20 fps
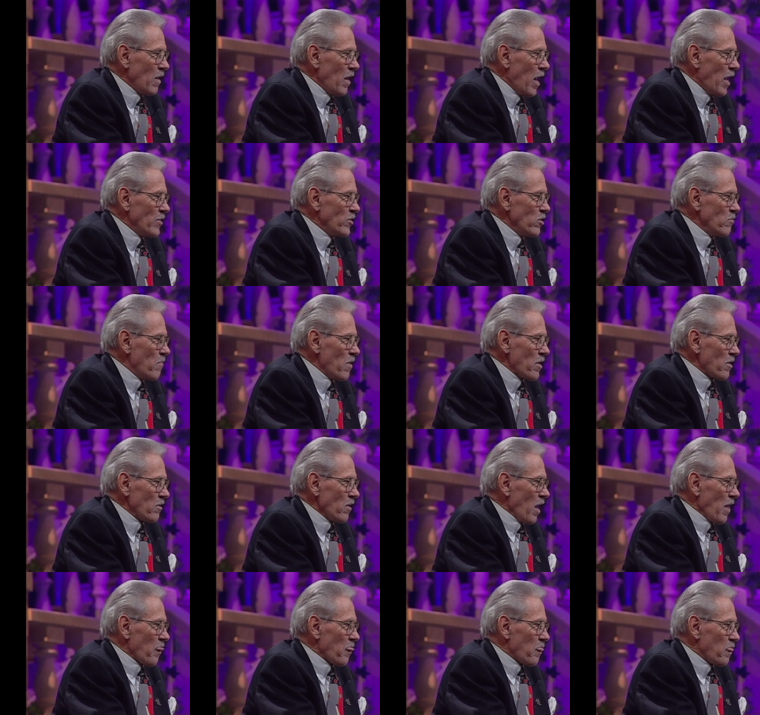And you better
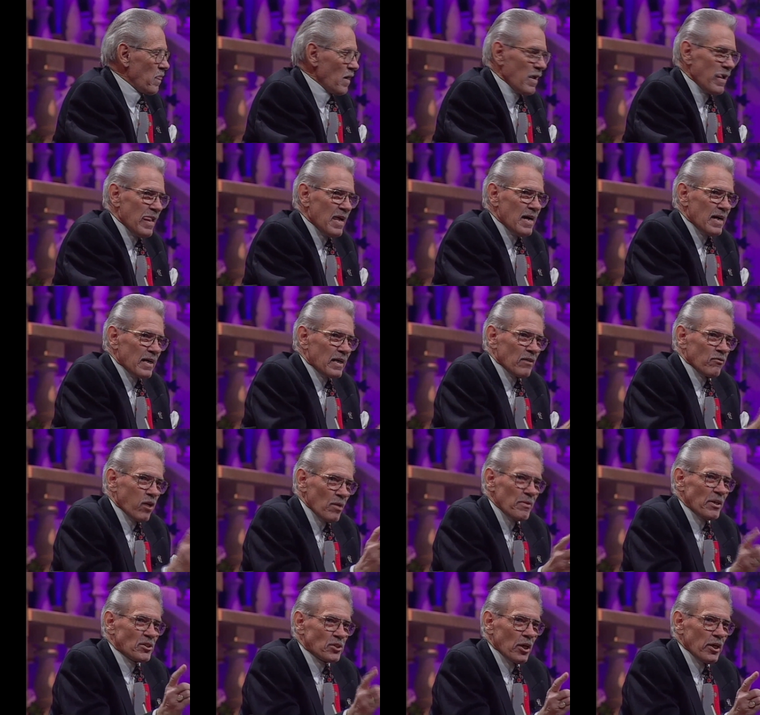not, because let
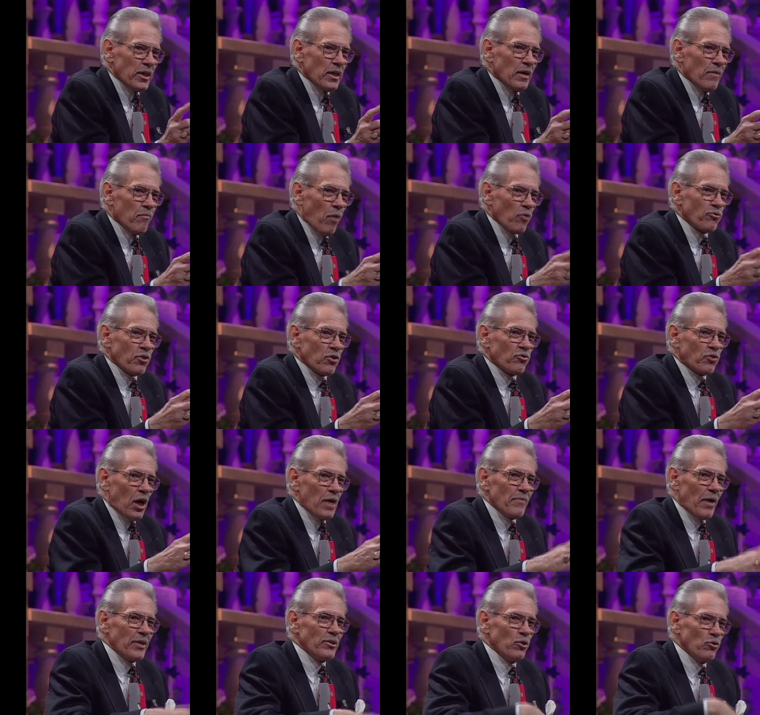me tell you, most of the
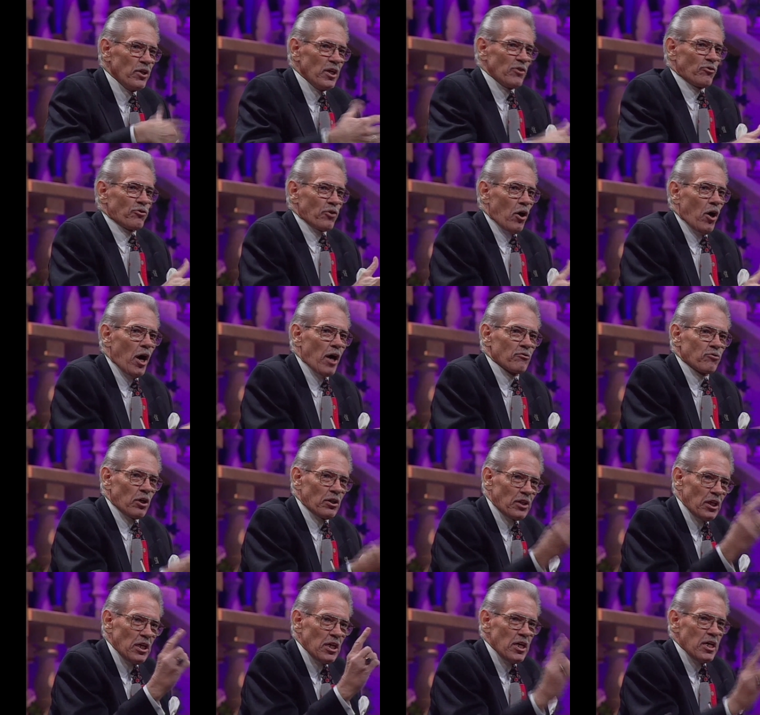time I do these talks
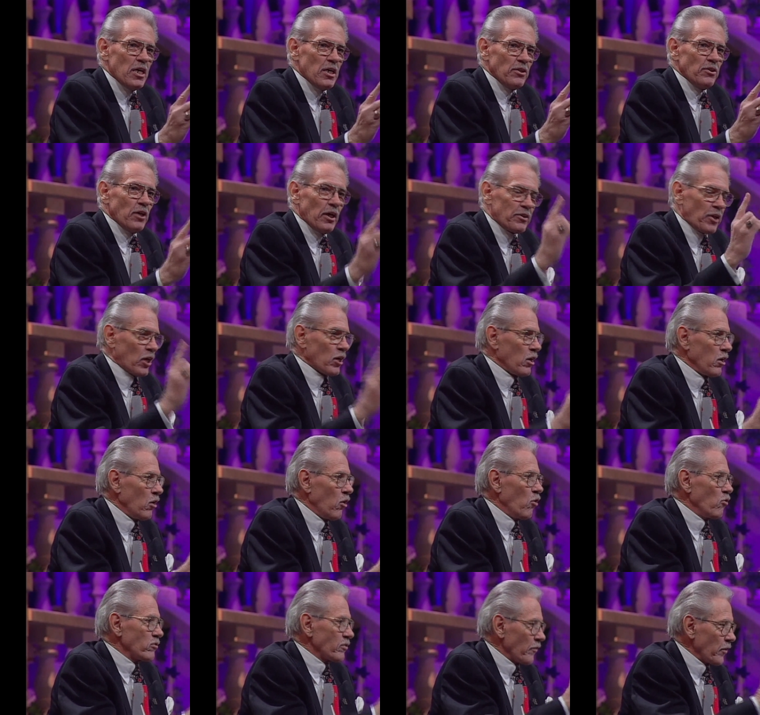at the end, at the
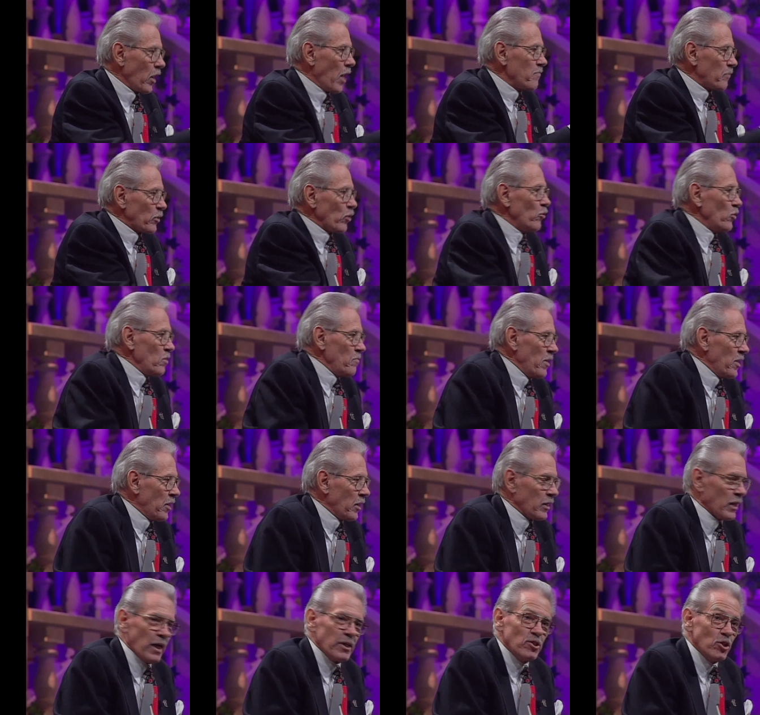close of an opportunity
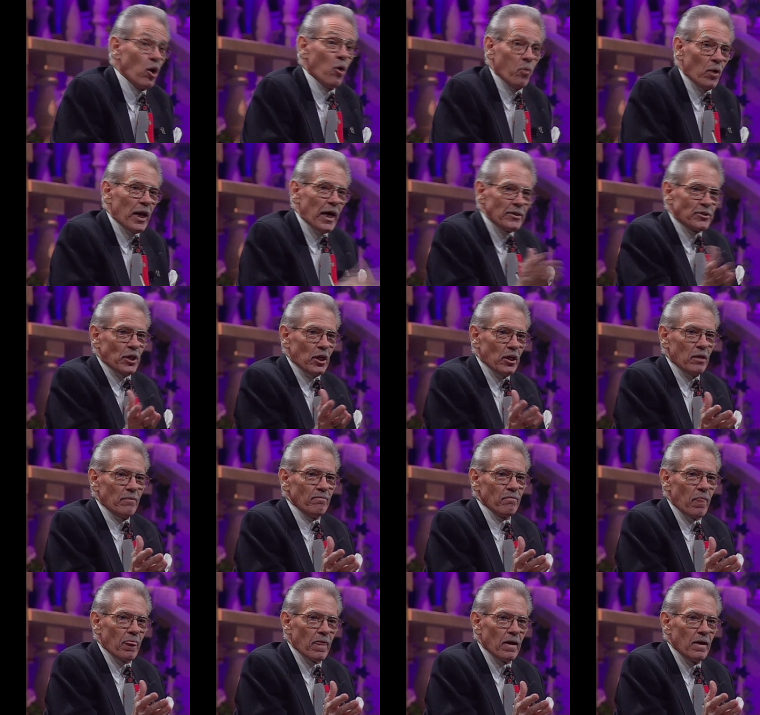meeting. And you know what I tell them?
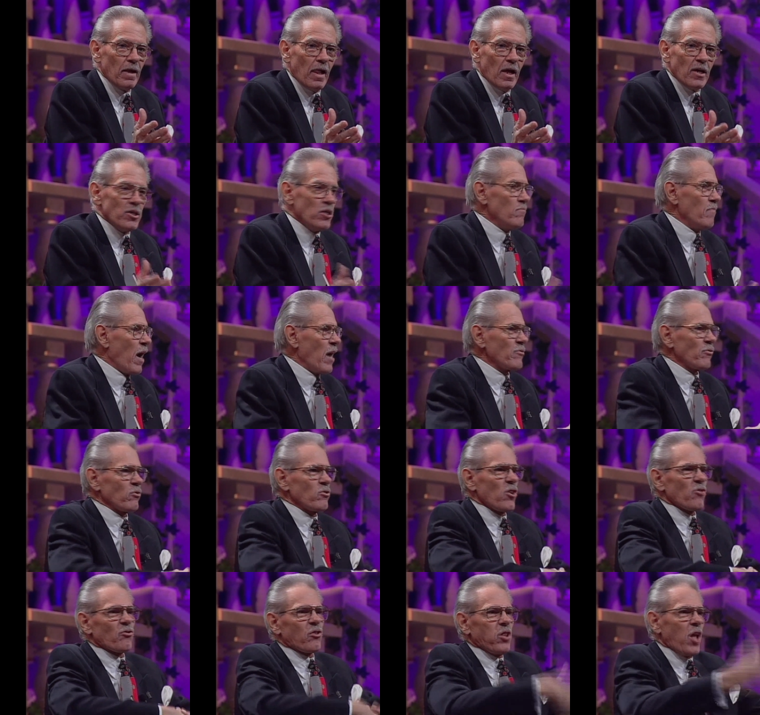You might as well
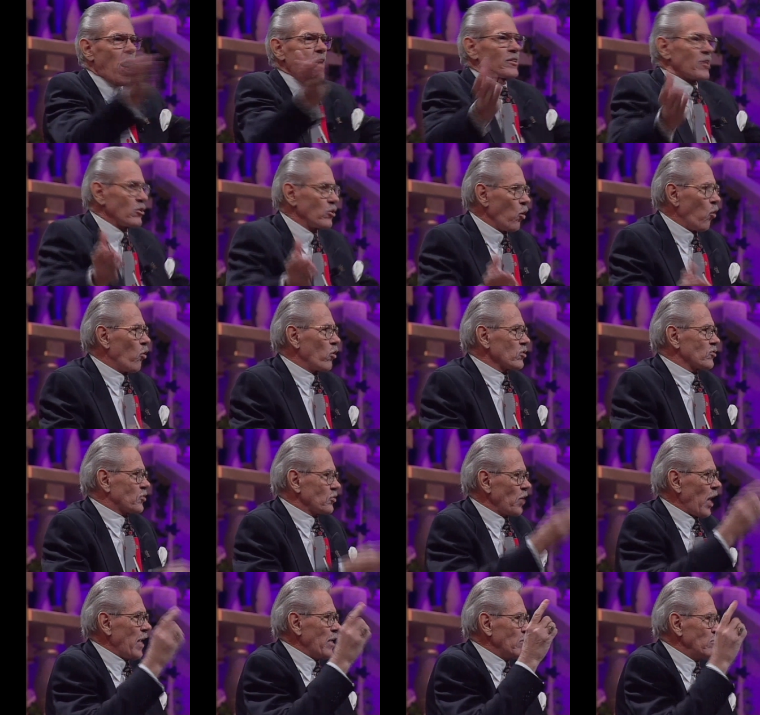just lock the doors
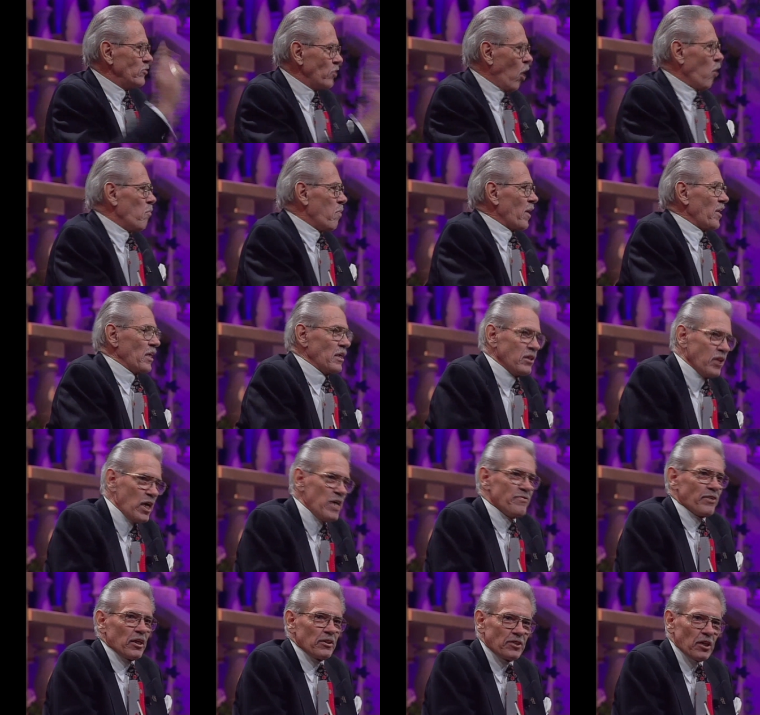because ain't nobody
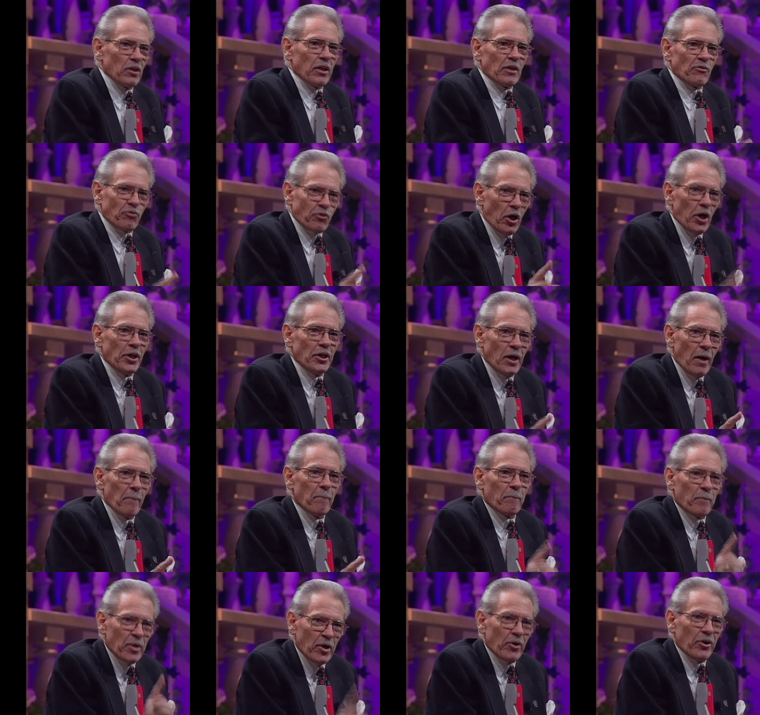leaving until they sign up,
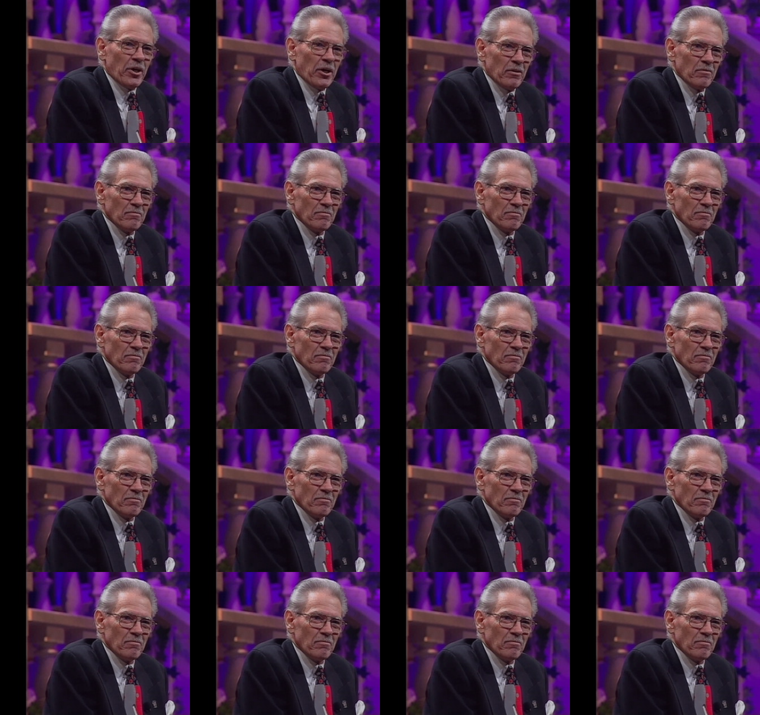period.